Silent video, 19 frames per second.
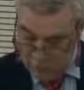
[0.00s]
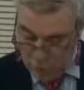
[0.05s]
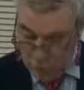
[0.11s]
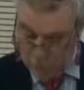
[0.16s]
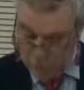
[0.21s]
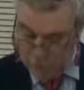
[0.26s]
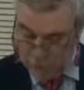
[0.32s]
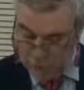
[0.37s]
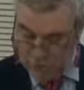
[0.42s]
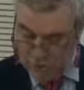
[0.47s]

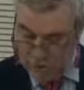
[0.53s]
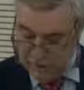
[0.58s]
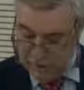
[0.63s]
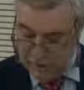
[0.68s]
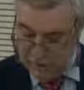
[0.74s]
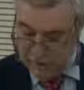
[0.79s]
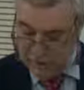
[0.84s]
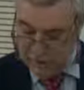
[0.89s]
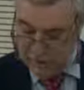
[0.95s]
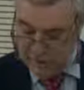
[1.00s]
on the
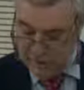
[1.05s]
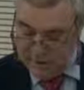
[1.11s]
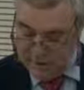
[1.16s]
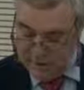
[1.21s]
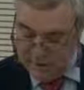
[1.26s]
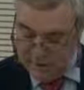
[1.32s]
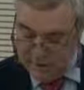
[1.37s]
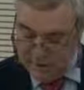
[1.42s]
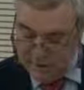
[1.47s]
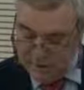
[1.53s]

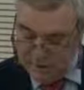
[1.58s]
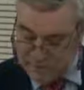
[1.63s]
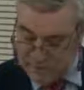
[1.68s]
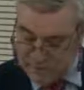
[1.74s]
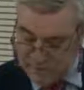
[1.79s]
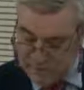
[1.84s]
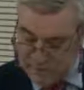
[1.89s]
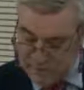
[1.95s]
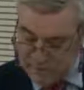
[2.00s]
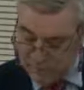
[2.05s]

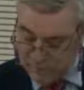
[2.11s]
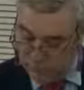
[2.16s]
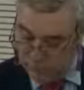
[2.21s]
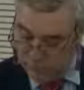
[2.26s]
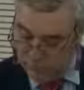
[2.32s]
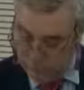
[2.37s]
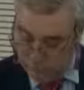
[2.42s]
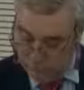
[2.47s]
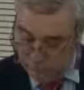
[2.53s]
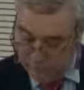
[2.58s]
MTV
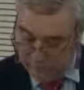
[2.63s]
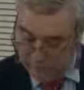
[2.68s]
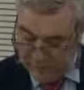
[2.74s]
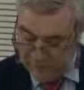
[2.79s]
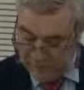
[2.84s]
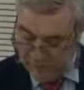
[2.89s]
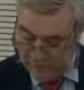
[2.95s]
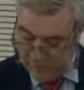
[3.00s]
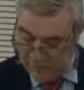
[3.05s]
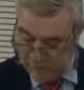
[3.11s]
Gibraltar calling.
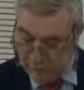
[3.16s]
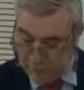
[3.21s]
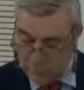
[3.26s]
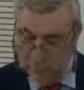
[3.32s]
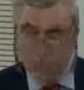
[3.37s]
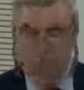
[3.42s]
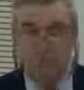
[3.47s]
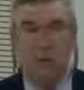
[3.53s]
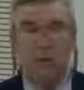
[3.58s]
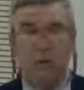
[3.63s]

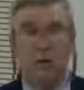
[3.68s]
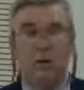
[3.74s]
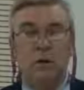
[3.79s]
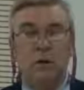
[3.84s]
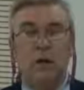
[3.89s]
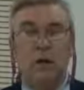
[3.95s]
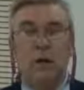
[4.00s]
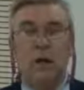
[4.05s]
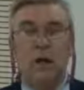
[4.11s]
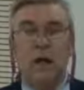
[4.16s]

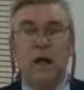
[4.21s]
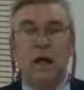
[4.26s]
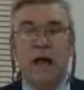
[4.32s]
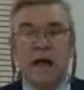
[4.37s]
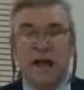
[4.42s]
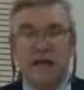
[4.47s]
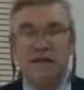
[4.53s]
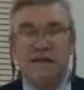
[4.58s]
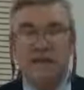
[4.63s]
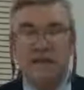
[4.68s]

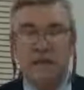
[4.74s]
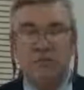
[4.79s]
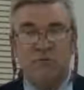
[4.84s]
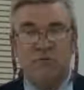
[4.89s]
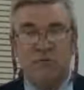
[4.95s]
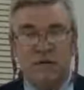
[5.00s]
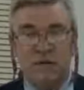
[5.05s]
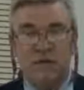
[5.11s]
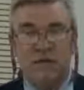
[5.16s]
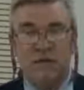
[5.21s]
Has he
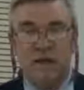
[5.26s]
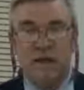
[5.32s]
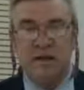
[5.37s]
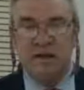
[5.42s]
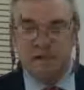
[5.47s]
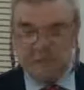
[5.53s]
read the